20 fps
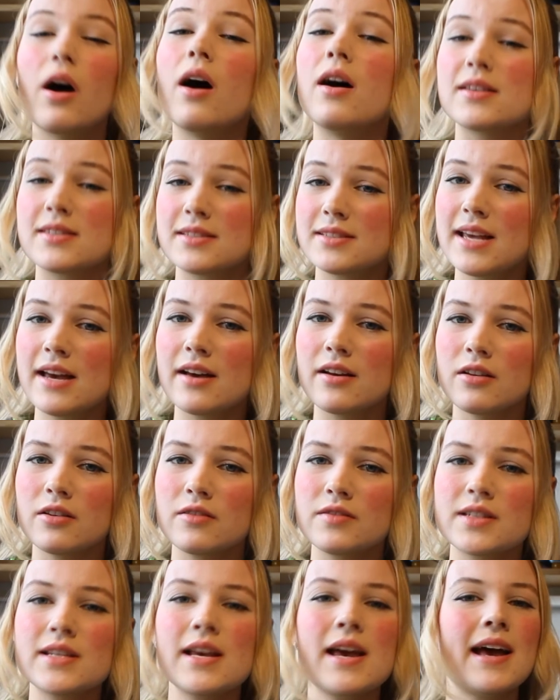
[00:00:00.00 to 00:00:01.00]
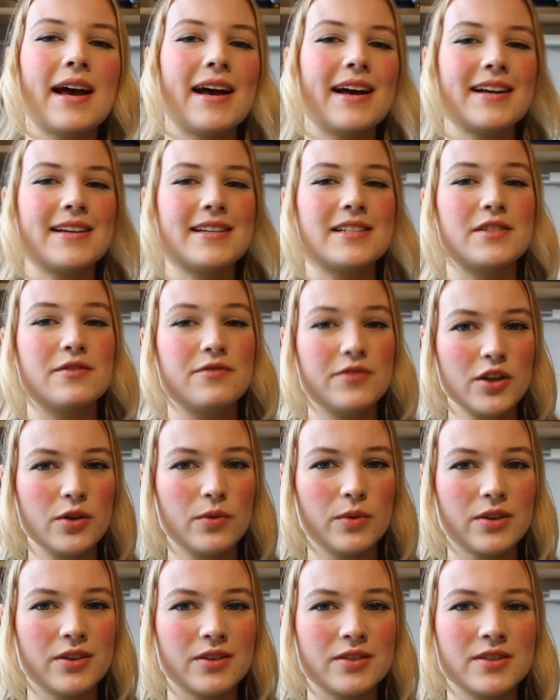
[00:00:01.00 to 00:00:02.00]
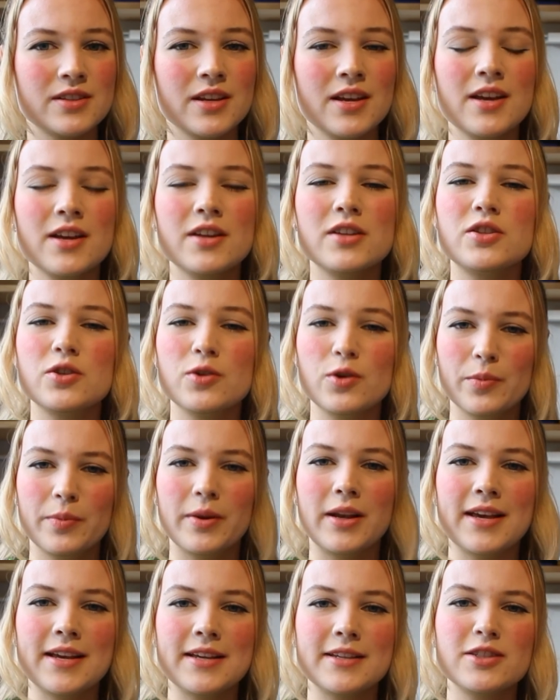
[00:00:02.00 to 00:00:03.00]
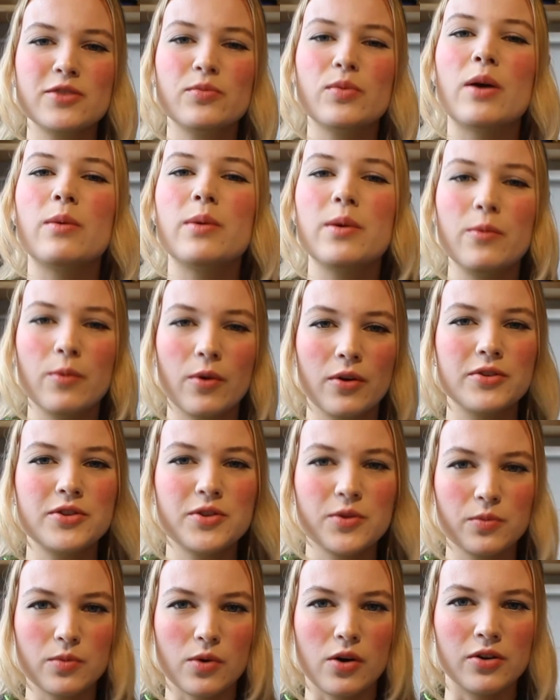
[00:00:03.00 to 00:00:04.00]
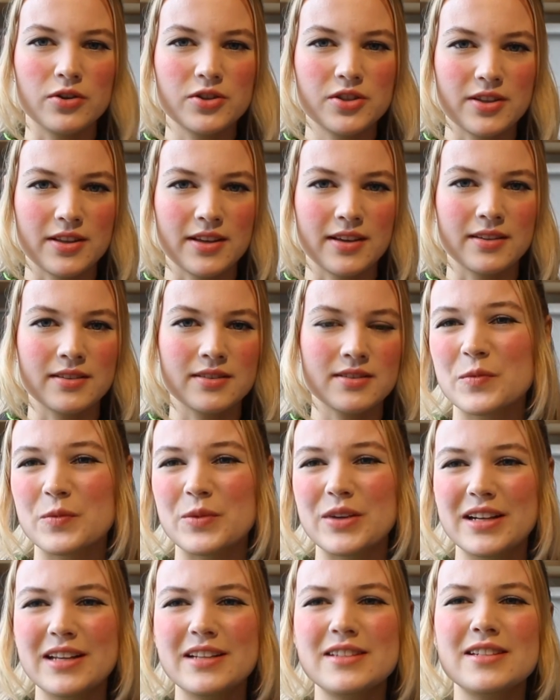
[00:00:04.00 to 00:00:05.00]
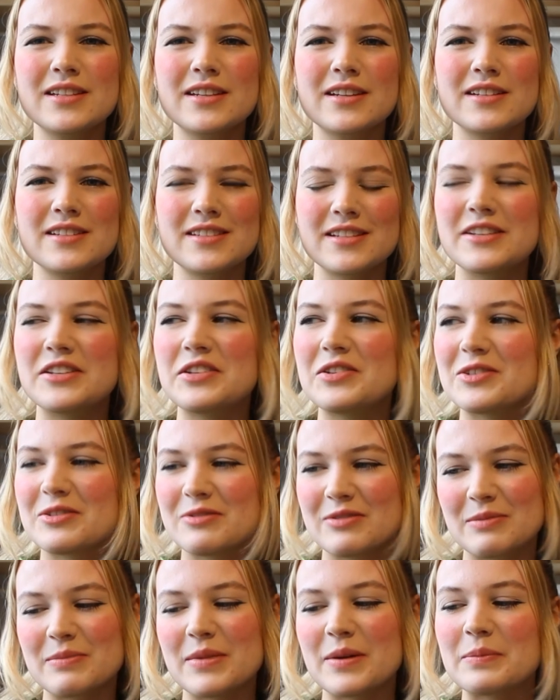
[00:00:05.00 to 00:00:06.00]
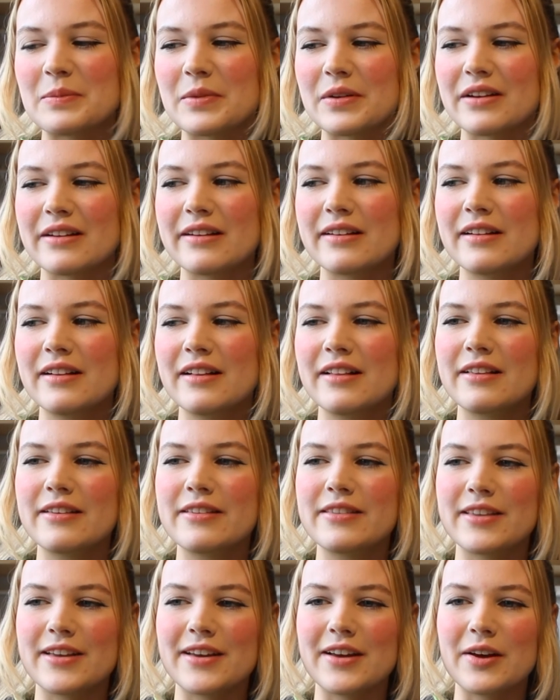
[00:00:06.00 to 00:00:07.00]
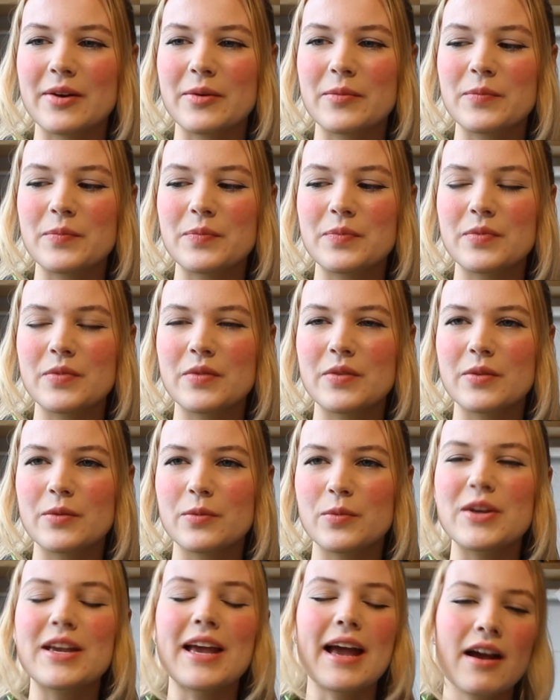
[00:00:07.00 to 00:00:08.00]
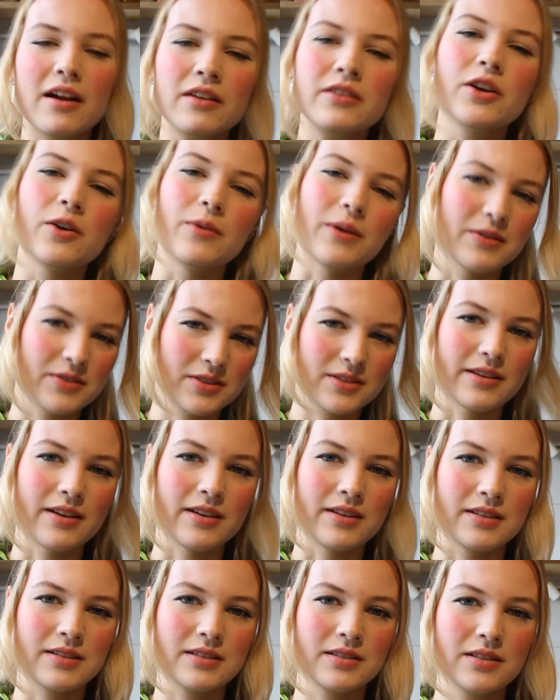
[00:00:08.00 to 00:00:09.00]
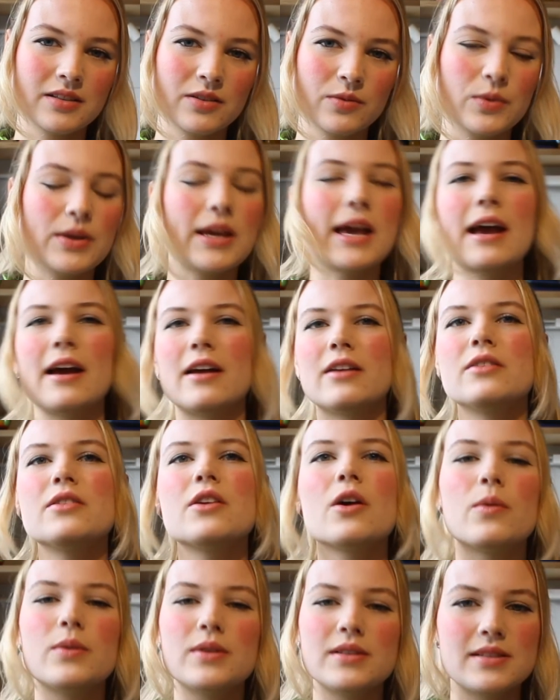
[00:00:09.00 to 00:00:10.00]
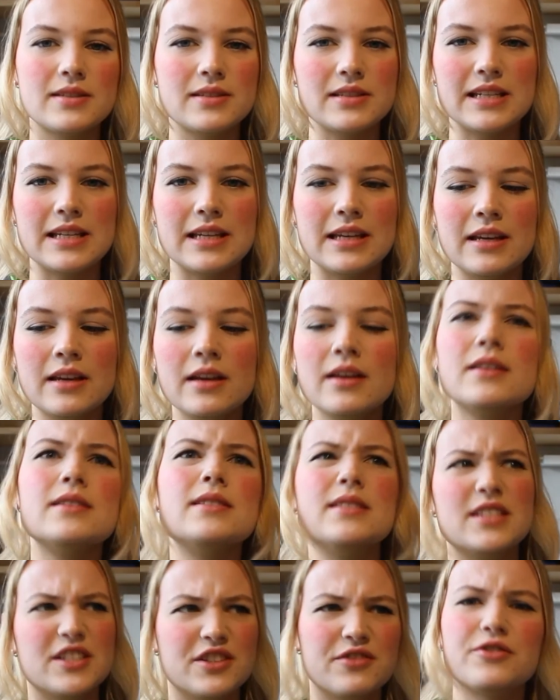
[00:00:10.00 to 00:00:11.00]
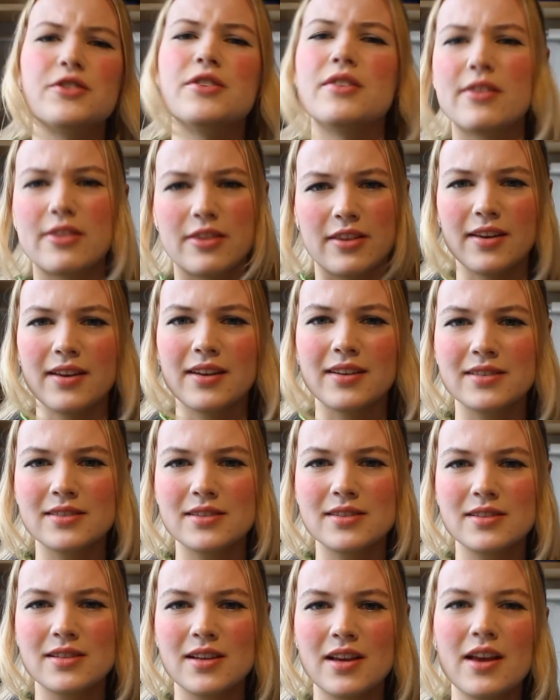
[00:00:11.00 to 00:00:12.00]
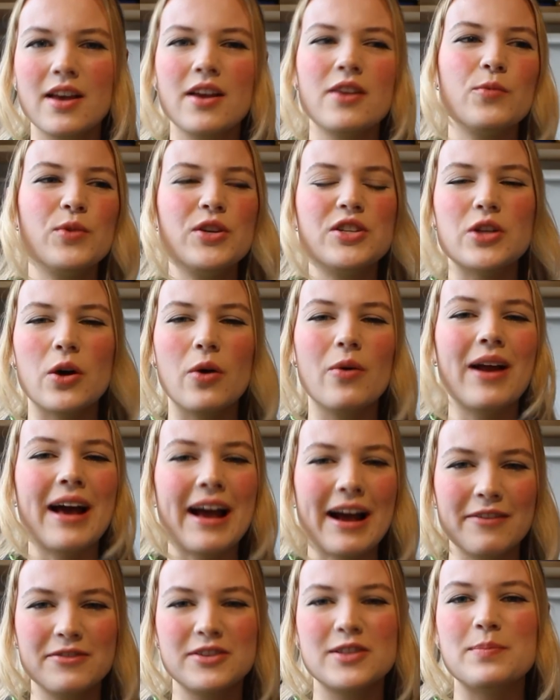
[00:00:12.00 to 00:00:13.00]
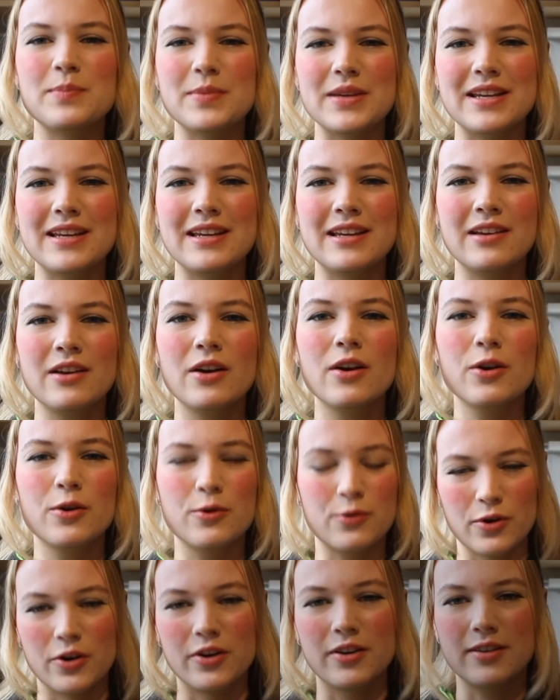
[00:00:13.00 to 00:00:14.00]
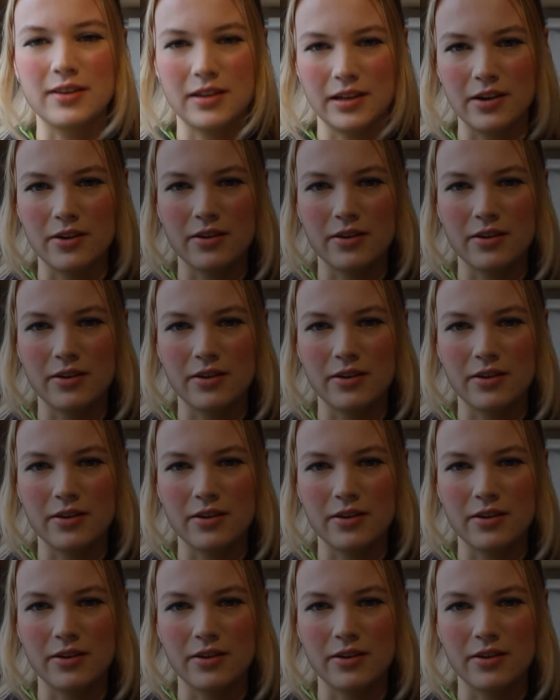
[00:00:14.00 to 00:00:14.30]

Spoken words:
ourselves as viewers to a place where we want to watch things. We need to continue to remember that we can go outside. We can go and see different things. We don't have to be chronically